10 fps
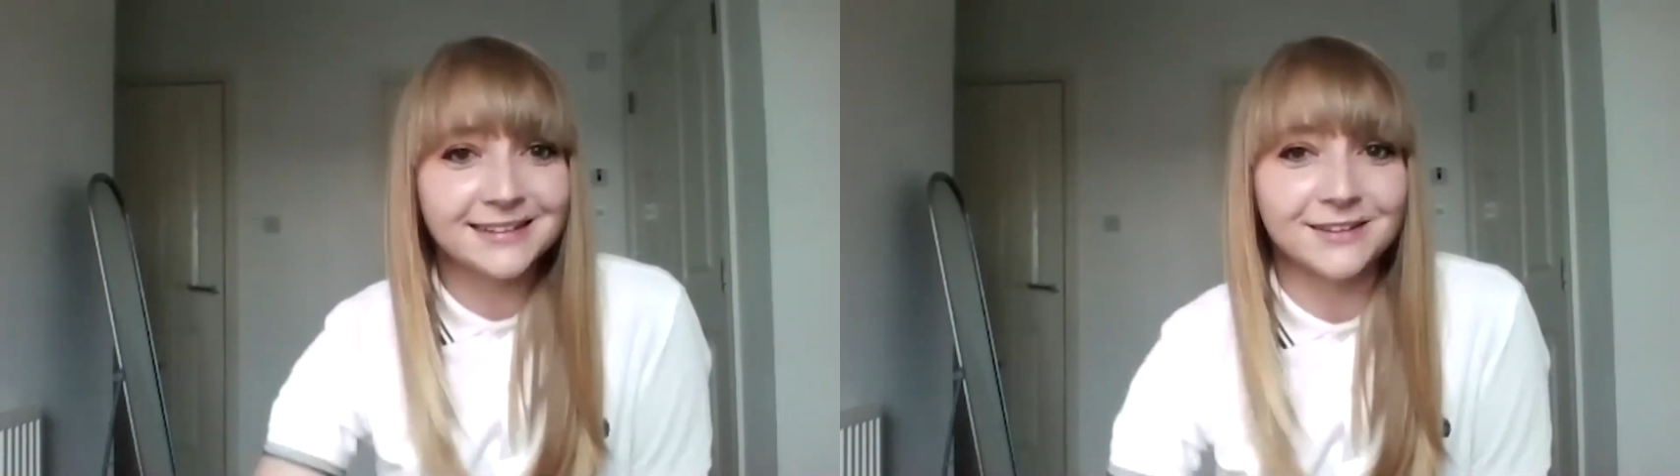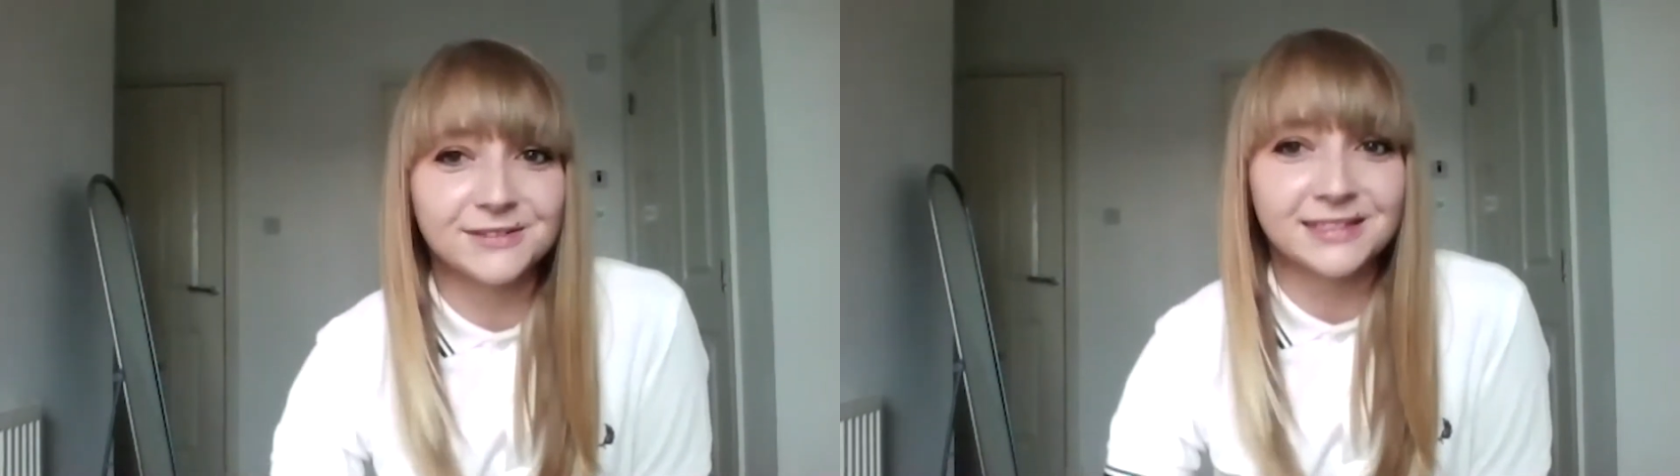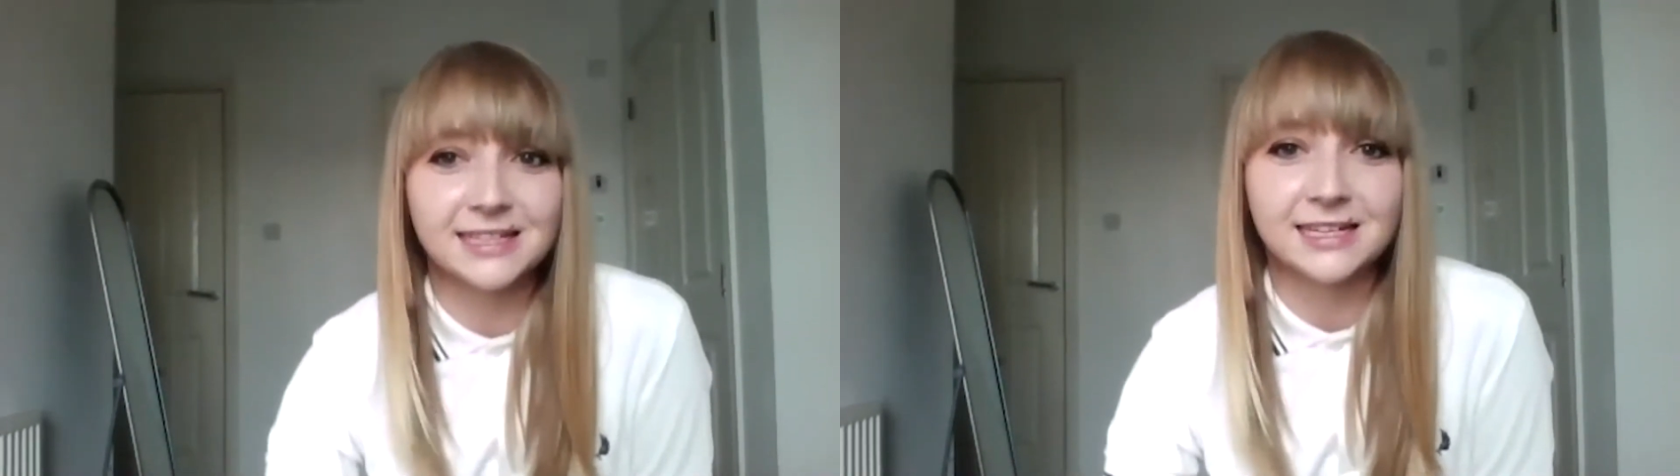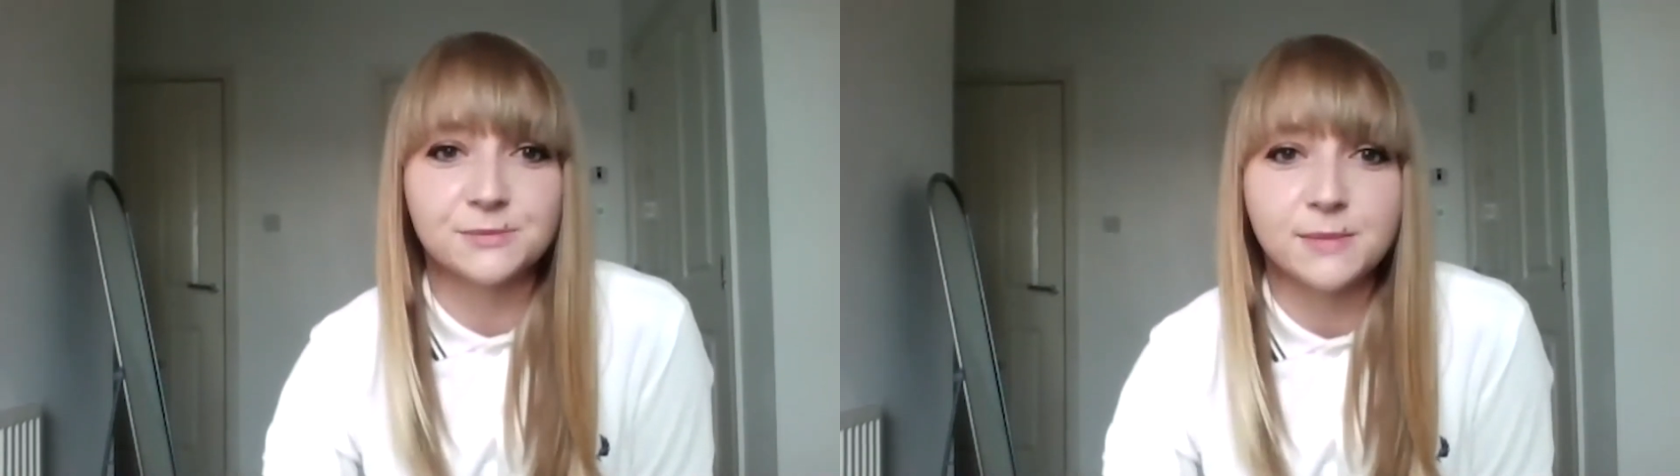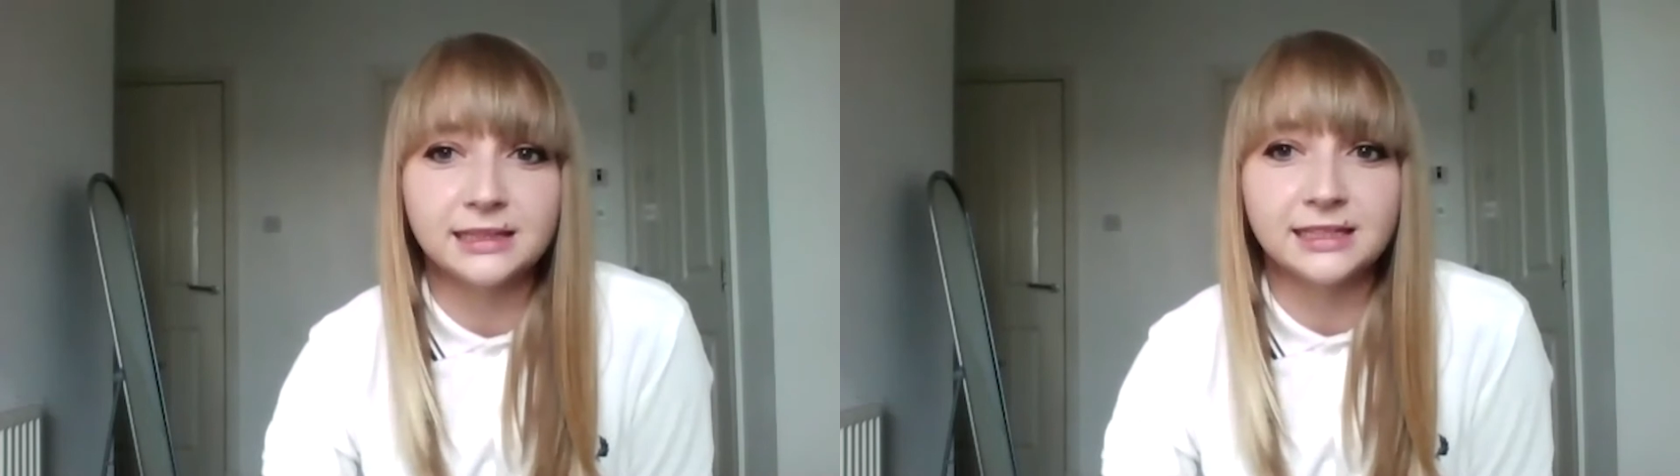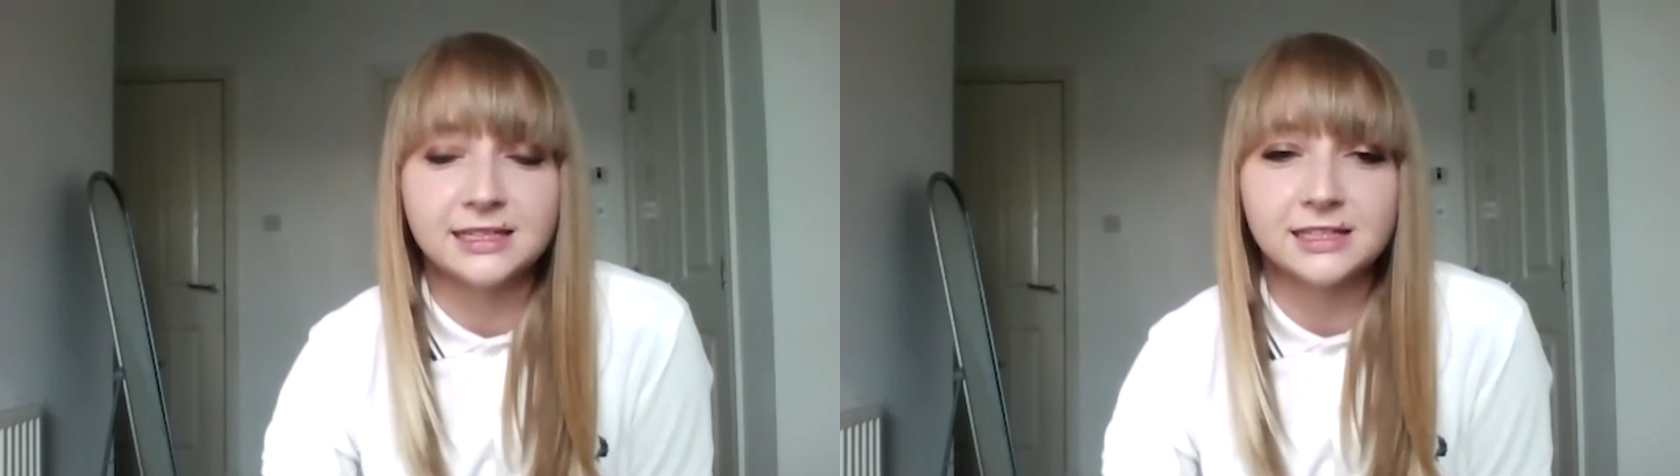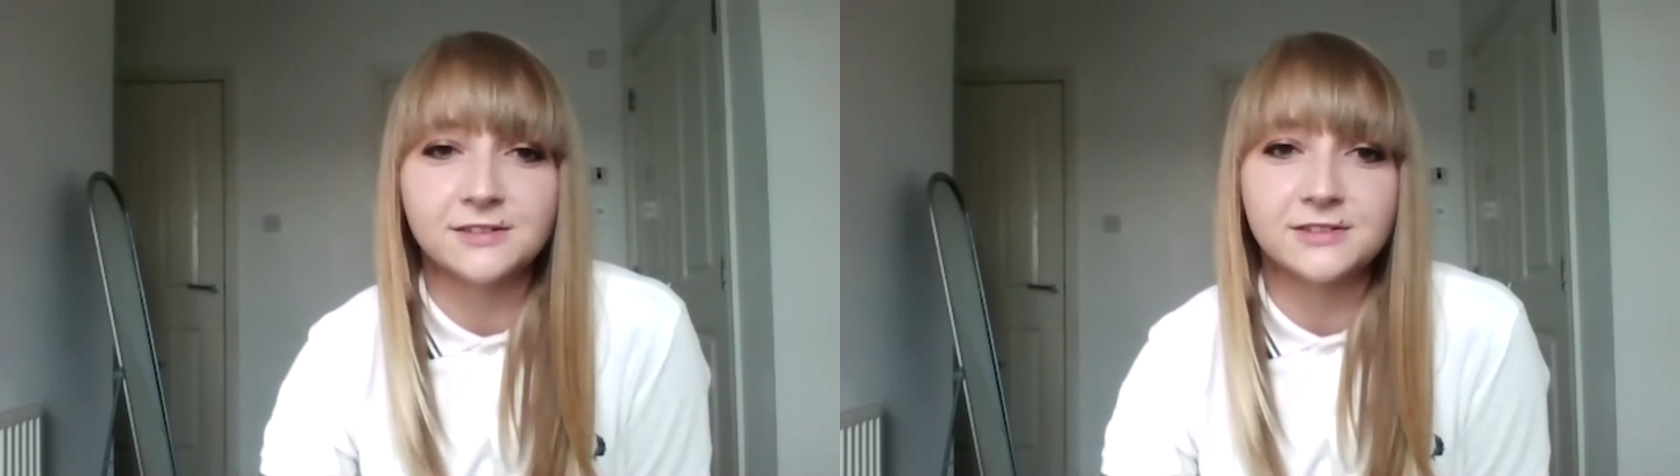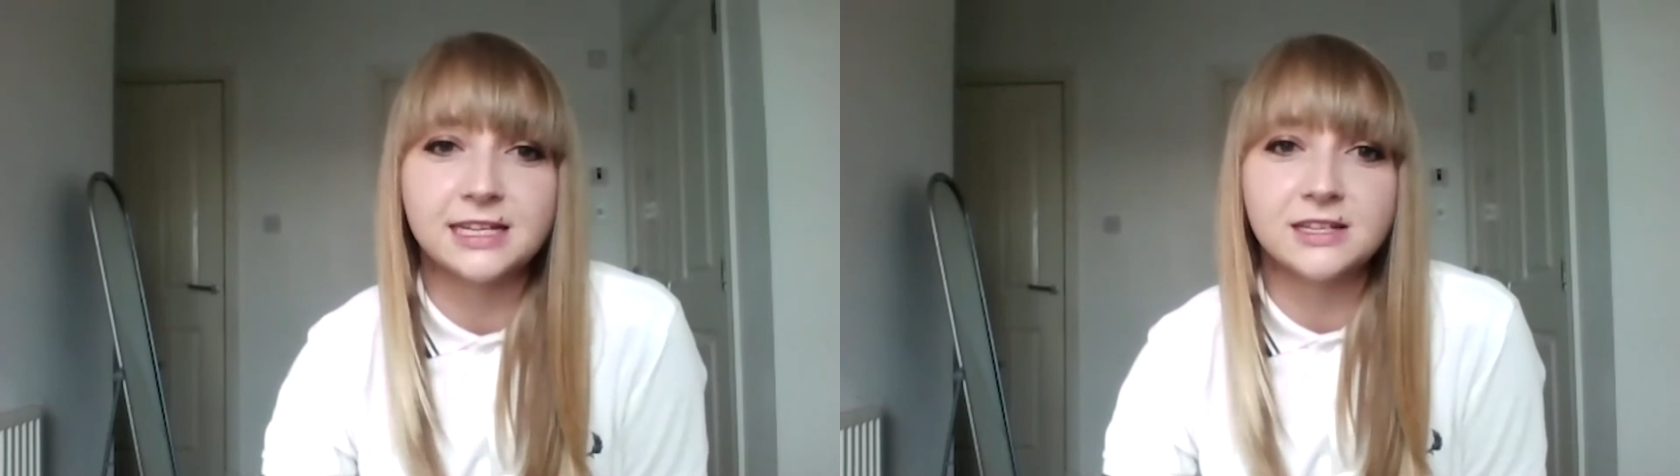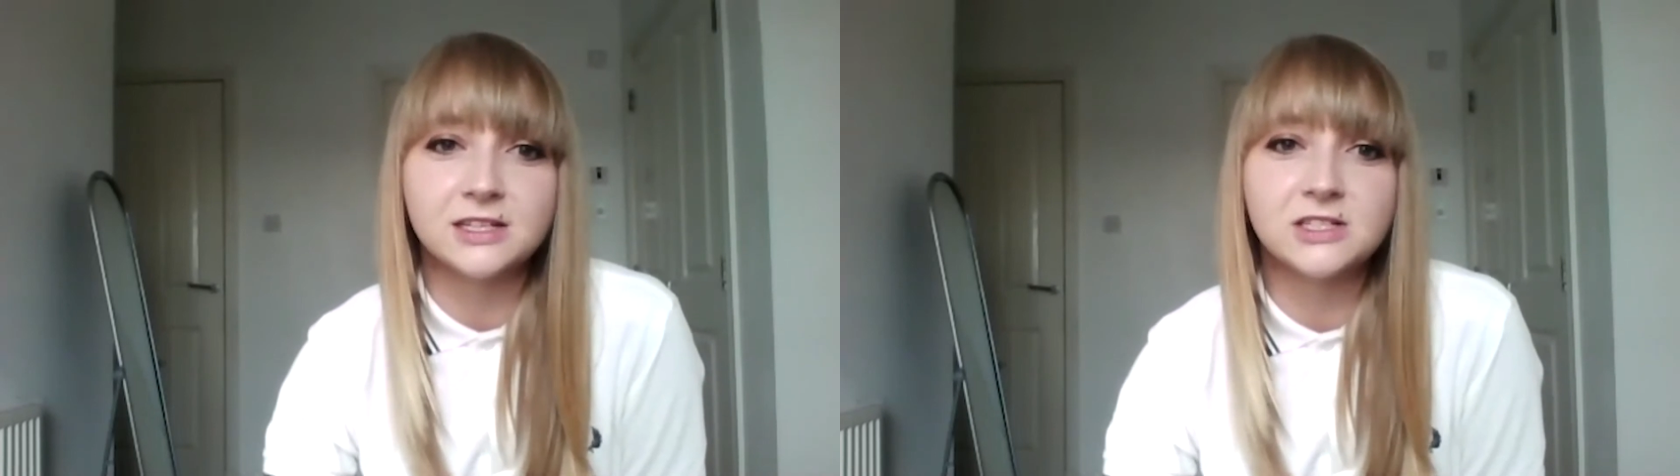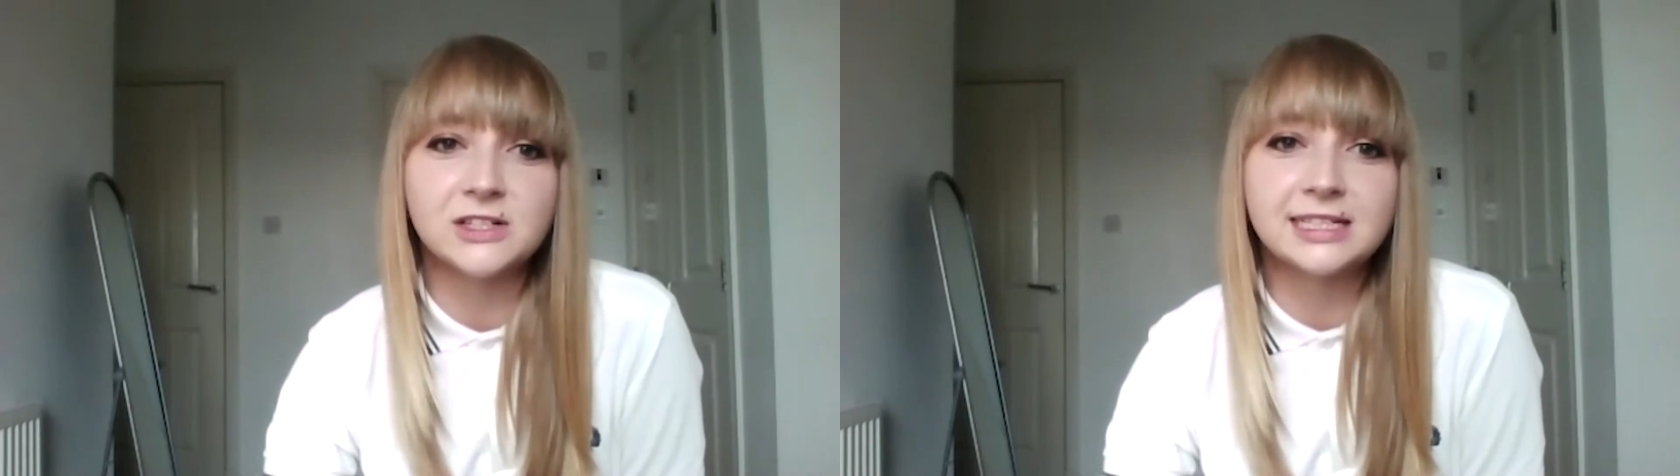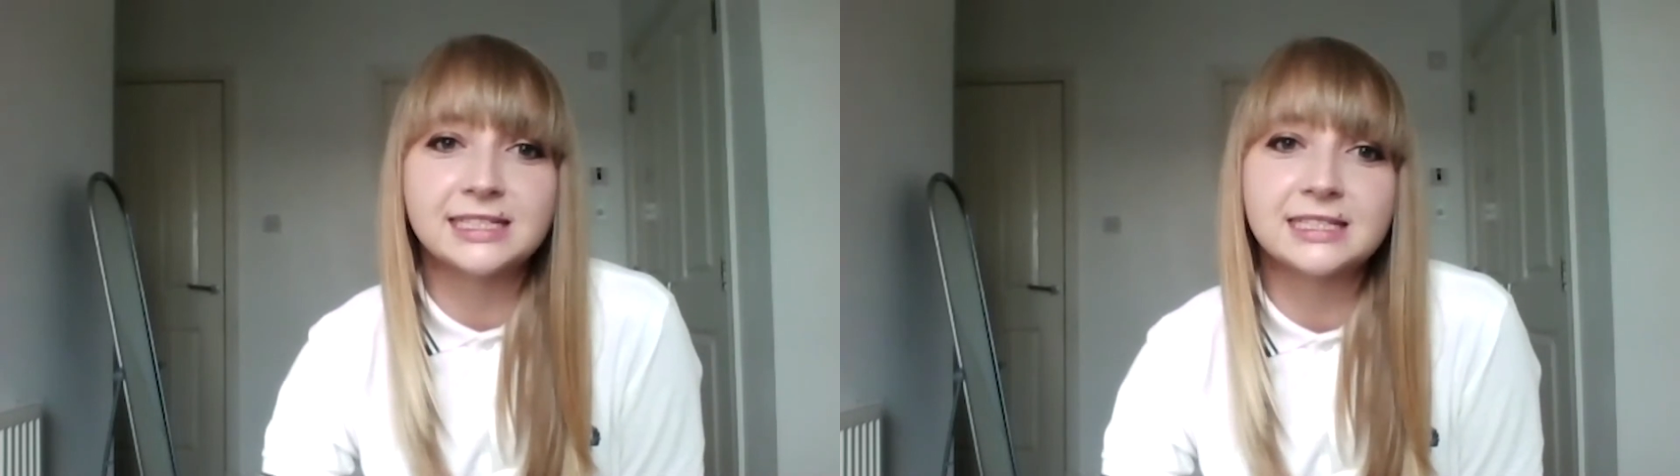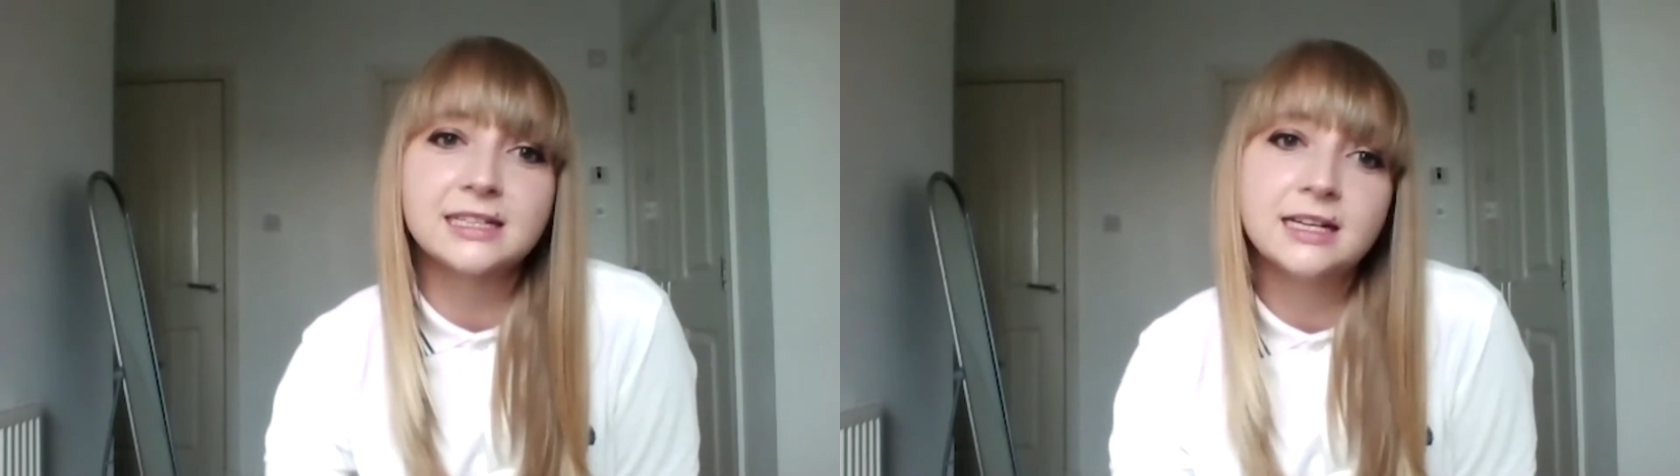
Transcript: Obviously, it's mainly the service industries.